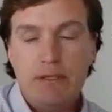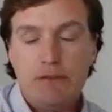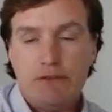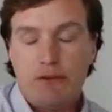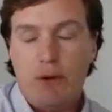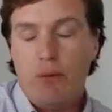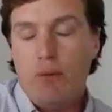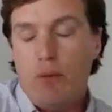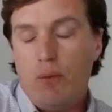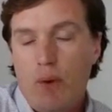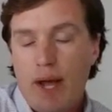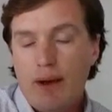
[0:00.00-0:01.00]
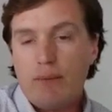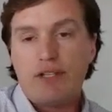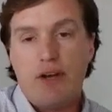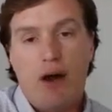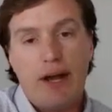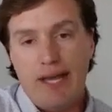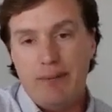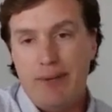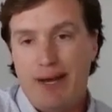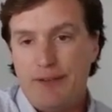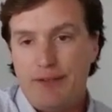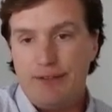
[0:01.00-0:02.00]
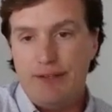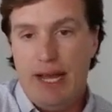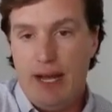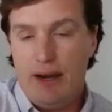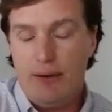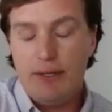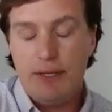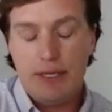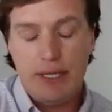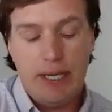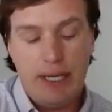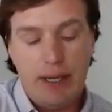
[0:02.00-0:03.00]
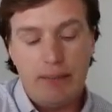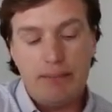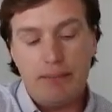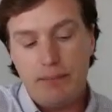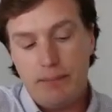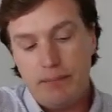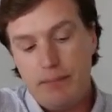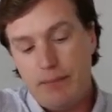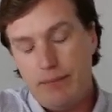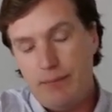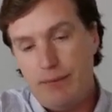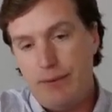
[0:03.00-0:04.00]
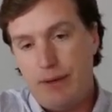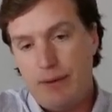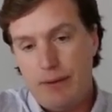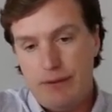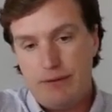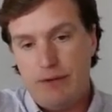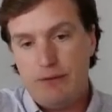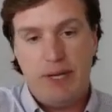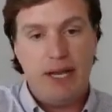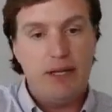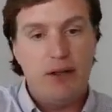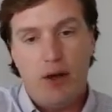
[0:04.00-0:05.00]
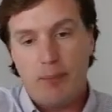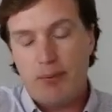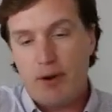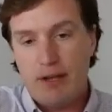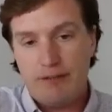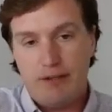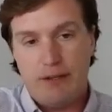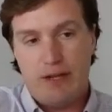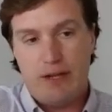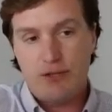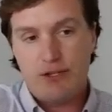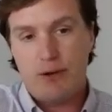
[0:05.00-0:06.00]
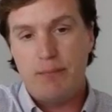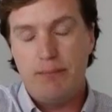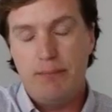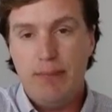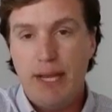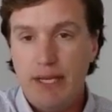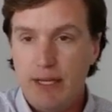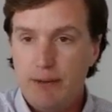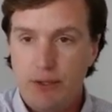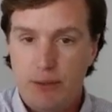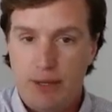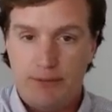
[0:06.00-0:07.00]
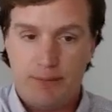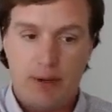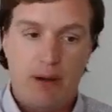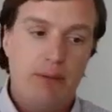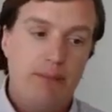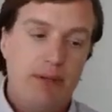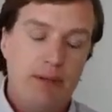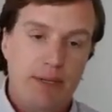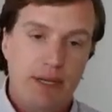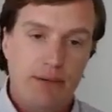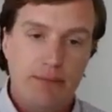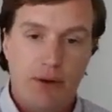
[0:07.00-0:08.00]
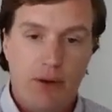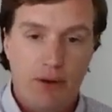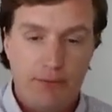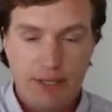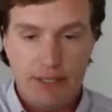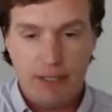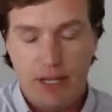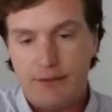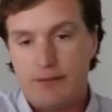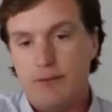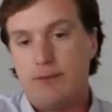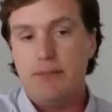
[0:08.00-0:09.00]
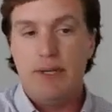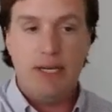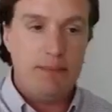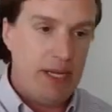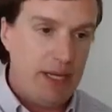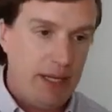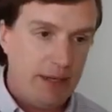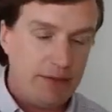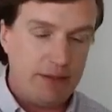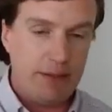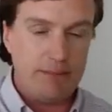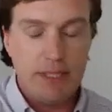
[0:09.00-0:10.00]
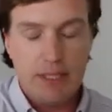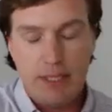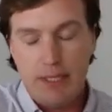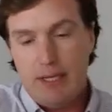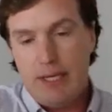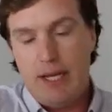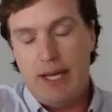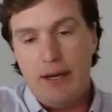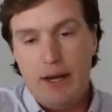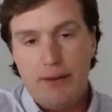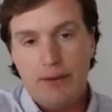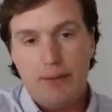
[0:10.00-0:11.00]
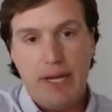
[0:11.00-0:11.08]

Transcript: So why are we talking about this now? Um, there this has been a long process i'm sure many of you have probably been involved in lots of committee meetings and and other